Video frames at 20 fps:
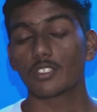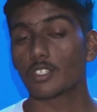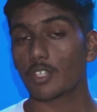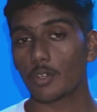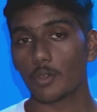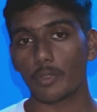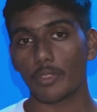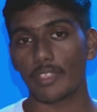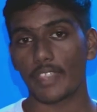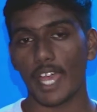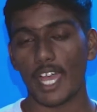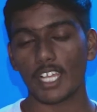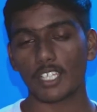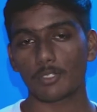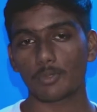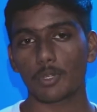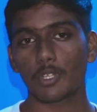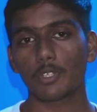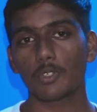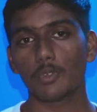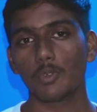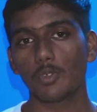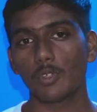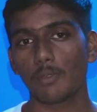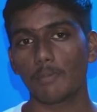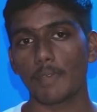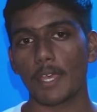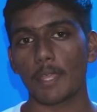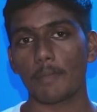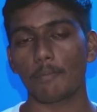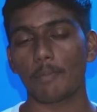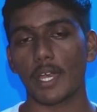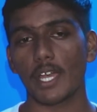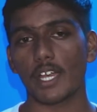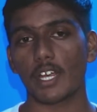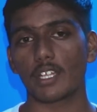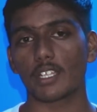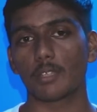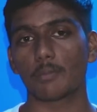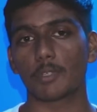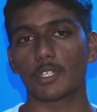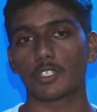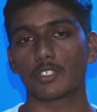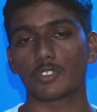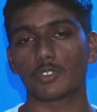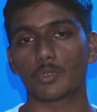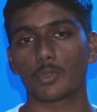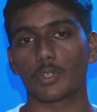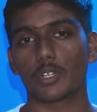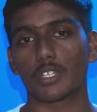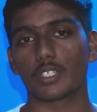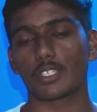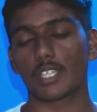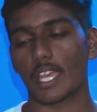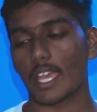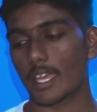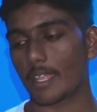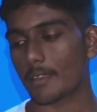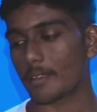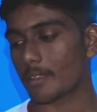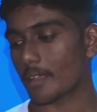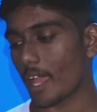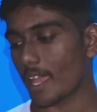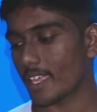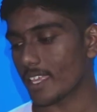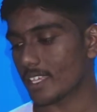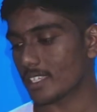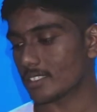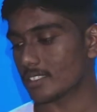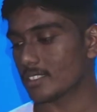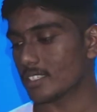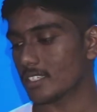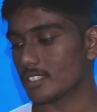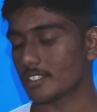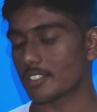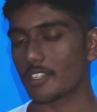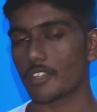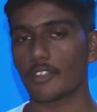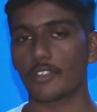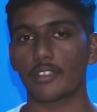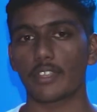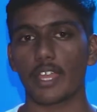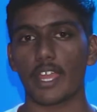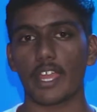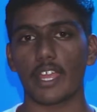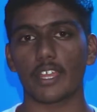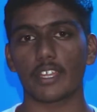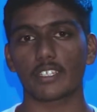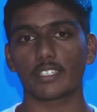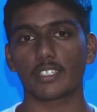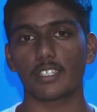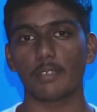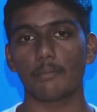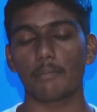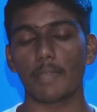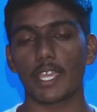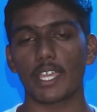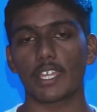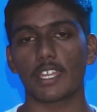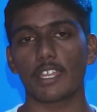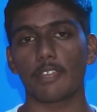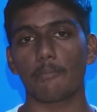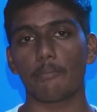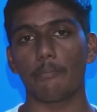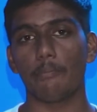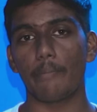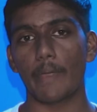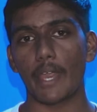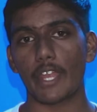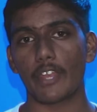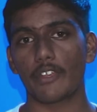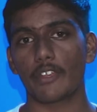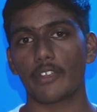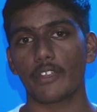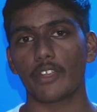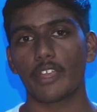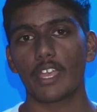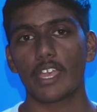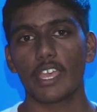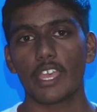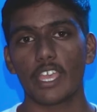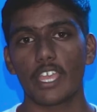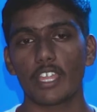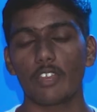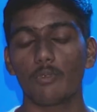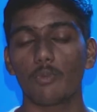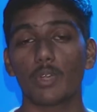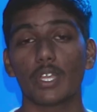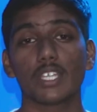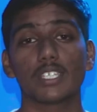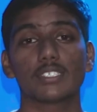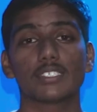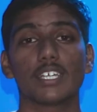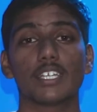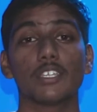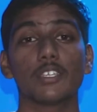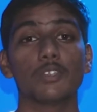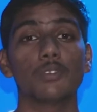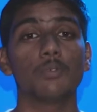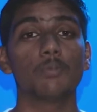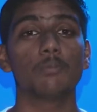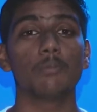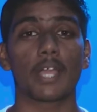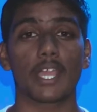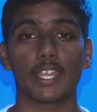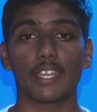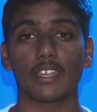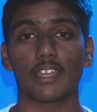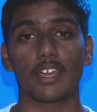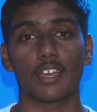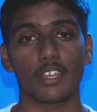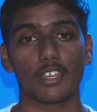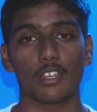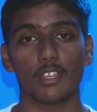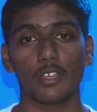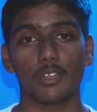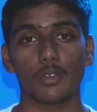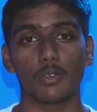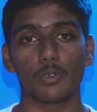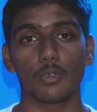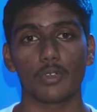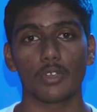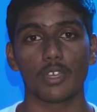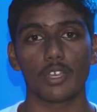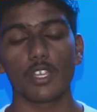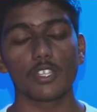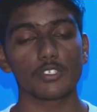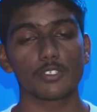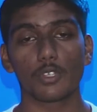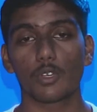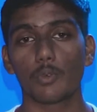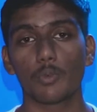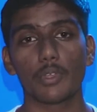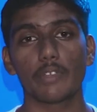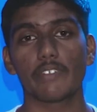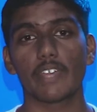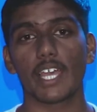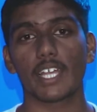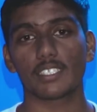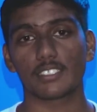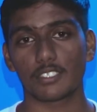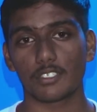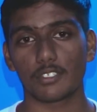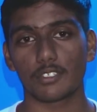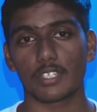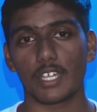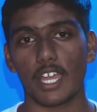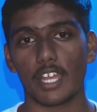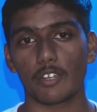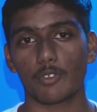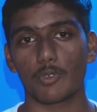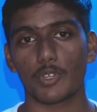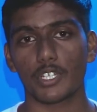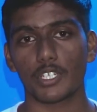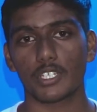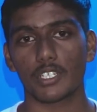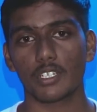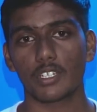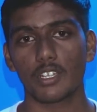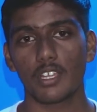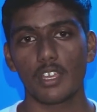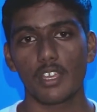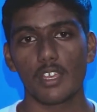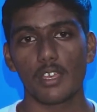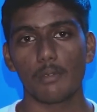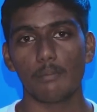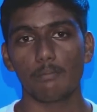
So that's what Google meant by unlimited storage, and I guess this year they're actually making it better in ways that you might not know. So we've answered that question.